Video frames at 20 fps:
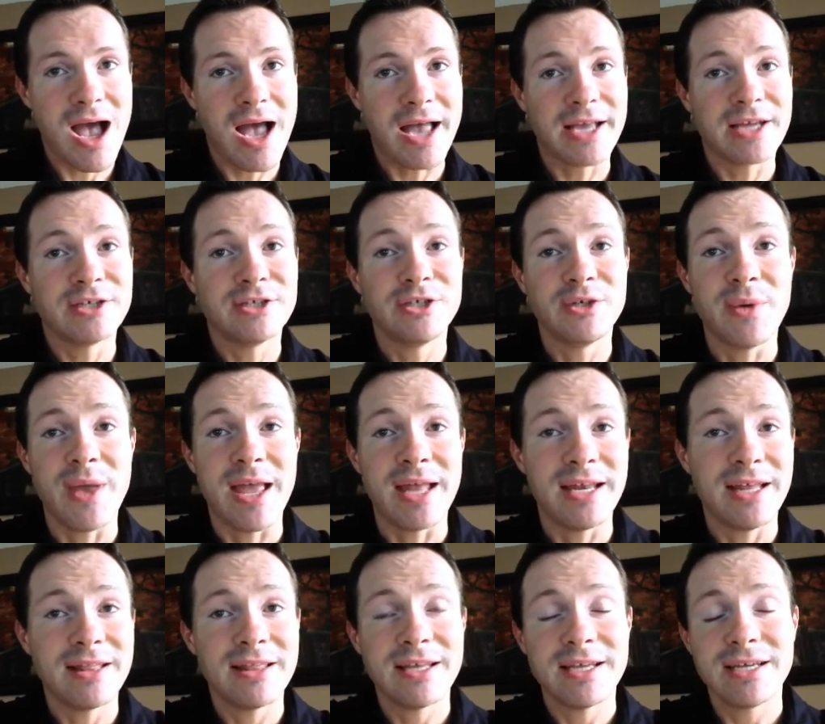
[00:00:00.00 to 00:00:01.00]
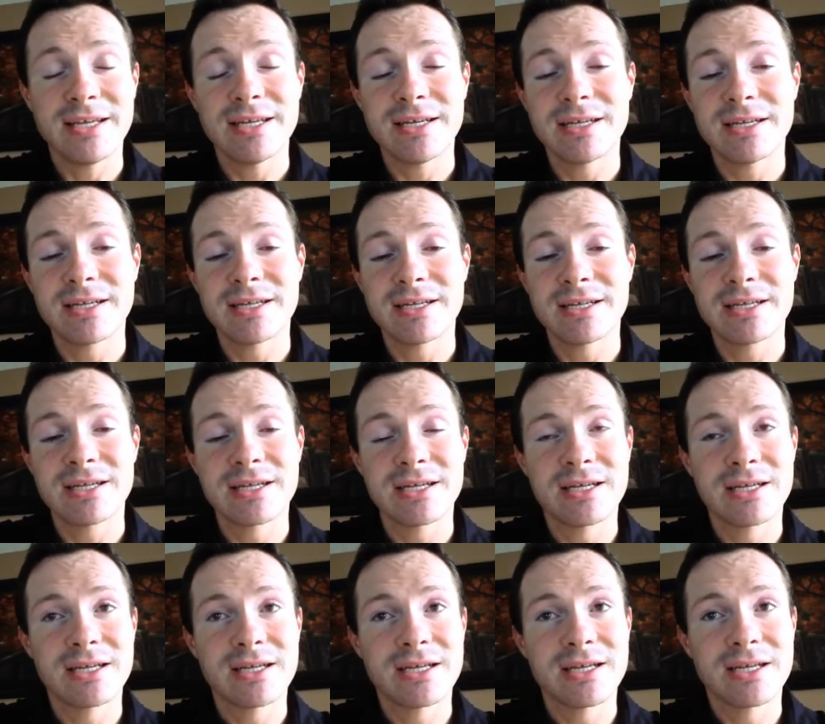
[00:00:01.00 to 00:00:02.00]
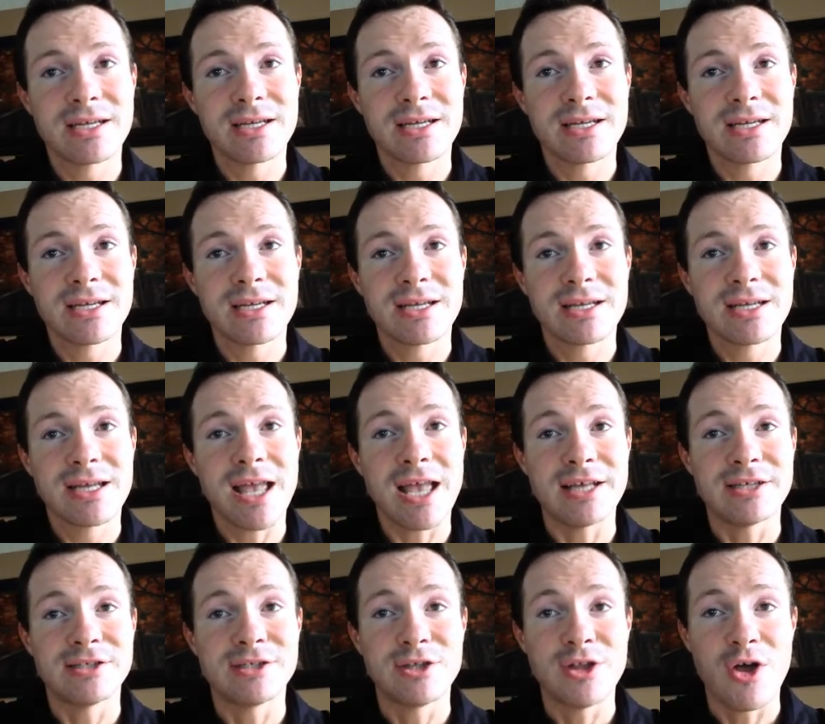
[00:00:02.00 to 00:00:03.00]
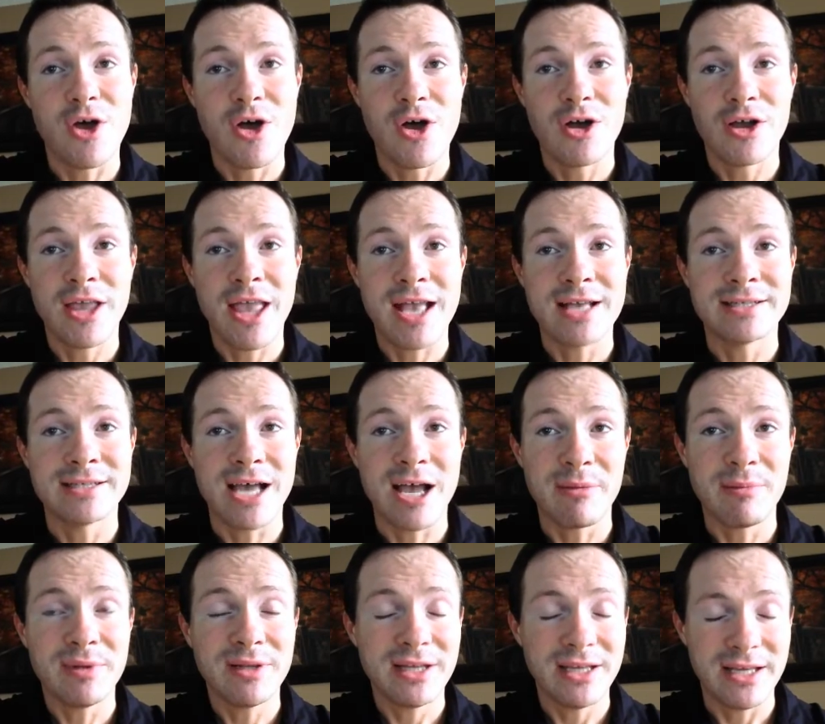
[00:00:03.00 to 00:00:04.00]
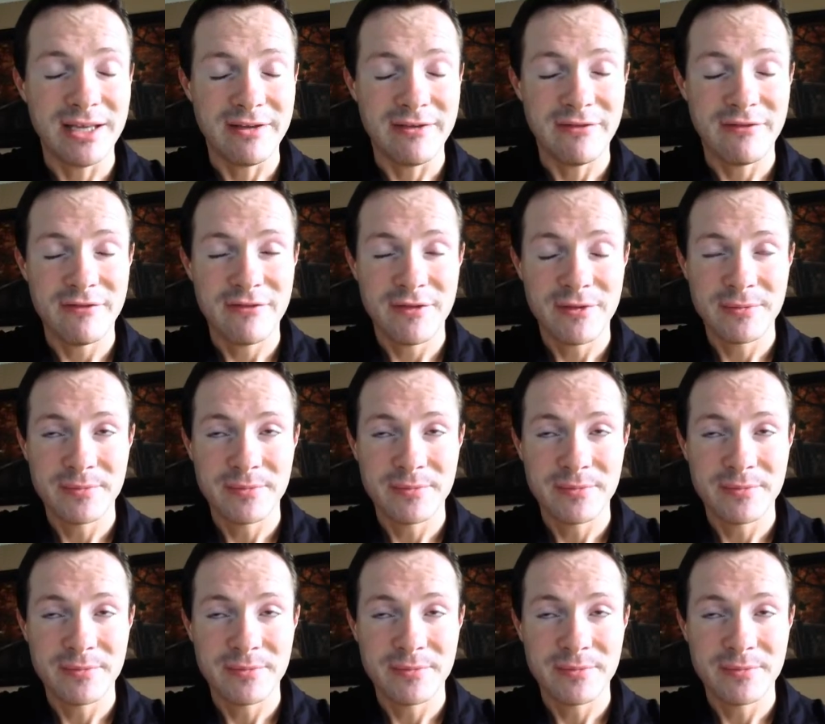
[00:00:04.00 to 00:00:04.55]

I can do anything as long as I believe